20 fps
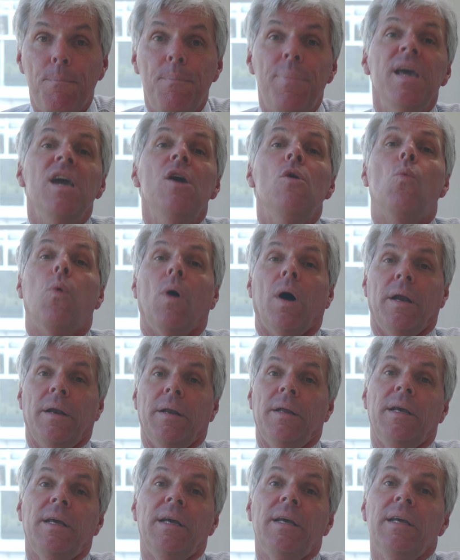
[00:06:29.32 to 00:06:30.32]
big one
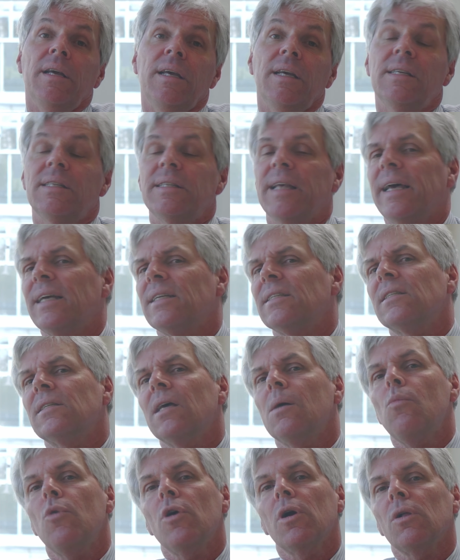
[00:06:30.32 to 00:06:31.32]
is that
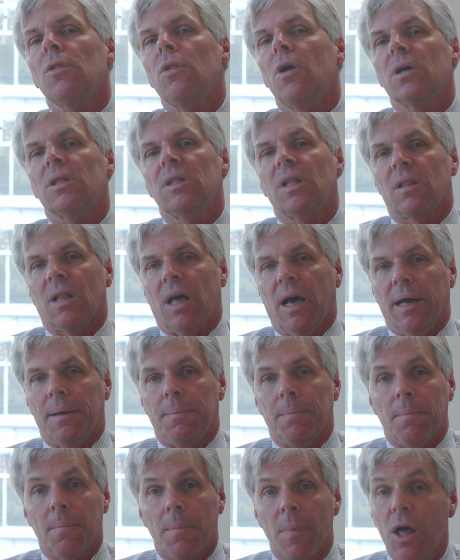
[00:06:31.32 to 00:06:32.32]
somewhere along the
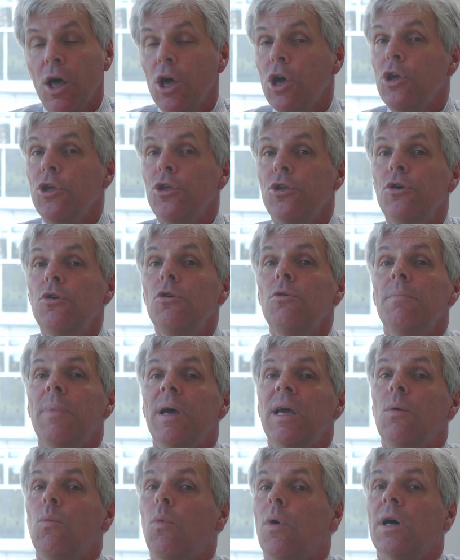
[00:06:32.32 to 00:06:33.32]
line, you
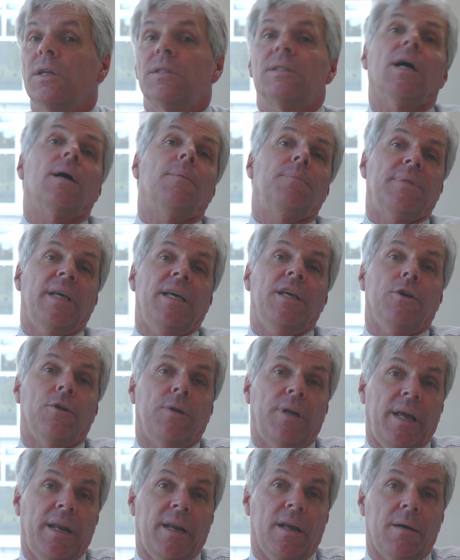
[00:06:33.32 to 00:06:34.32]
may want to update your
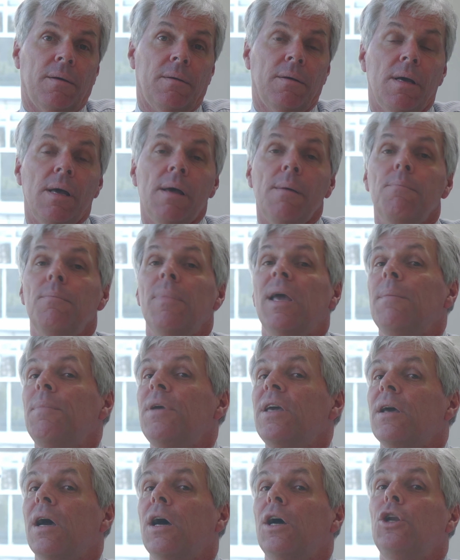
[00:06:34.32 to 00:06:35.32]
data.
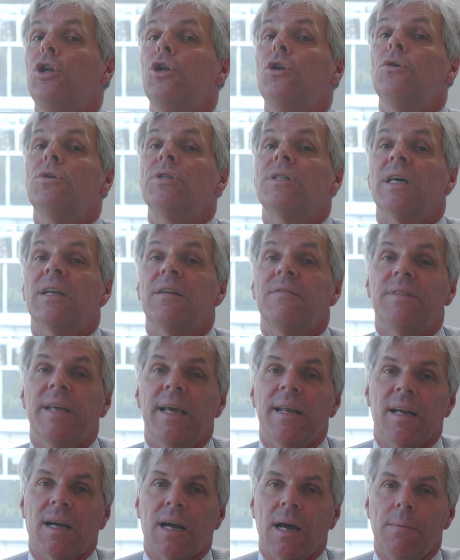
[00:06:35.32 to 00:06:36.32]
Maybe a new set of
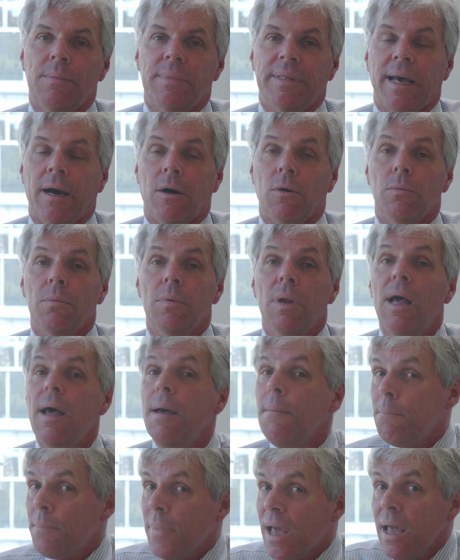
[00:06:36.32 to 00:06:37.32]
data comes out.
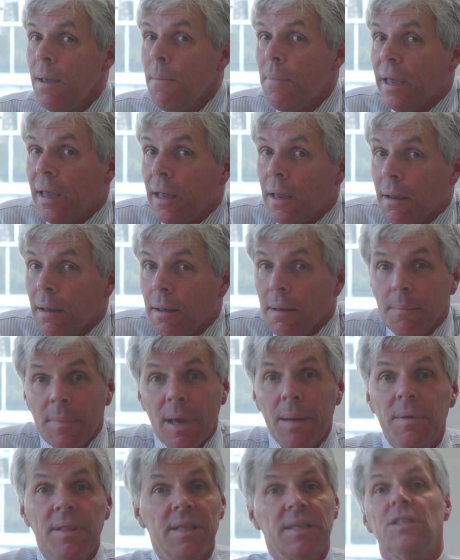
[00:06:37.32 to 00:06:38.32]
Maybe
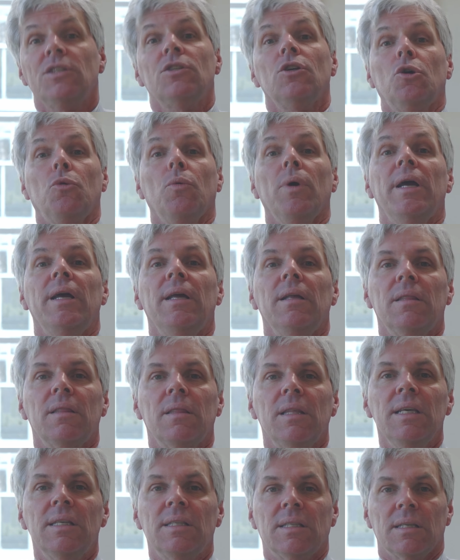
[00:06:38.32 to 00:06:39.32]
this is a great
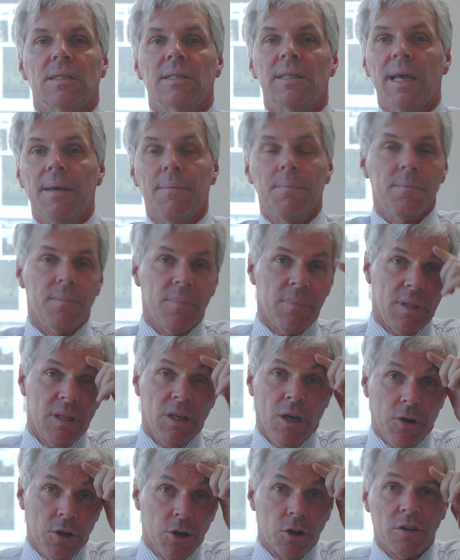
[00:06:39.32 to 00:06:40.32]
thesis, and
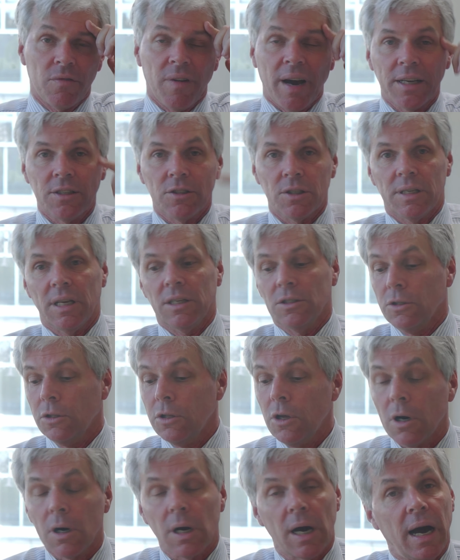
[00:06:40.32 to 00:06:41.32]
your advisor says,
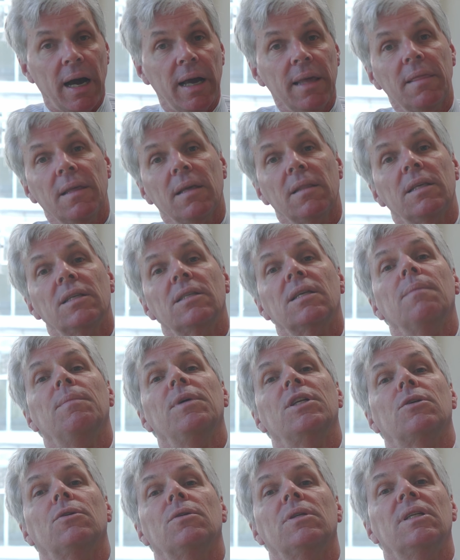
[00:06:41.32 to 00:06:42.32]
look, I think this can
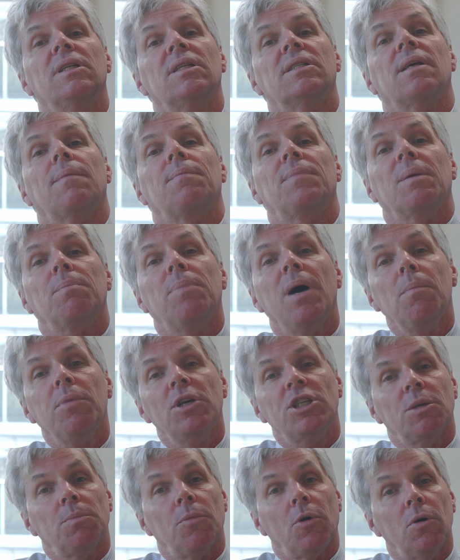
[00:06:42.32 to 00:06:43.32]
be turned into something
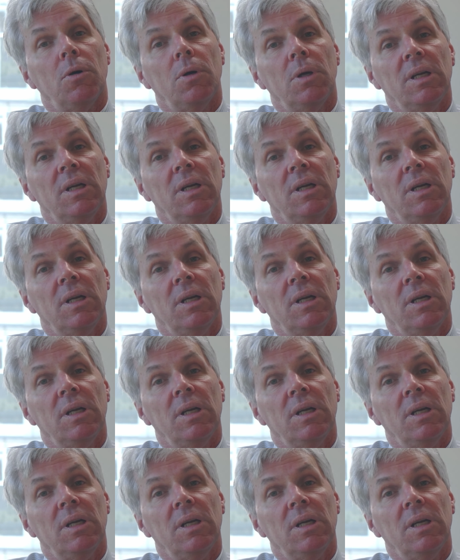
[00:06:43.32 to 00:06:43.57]
publishable.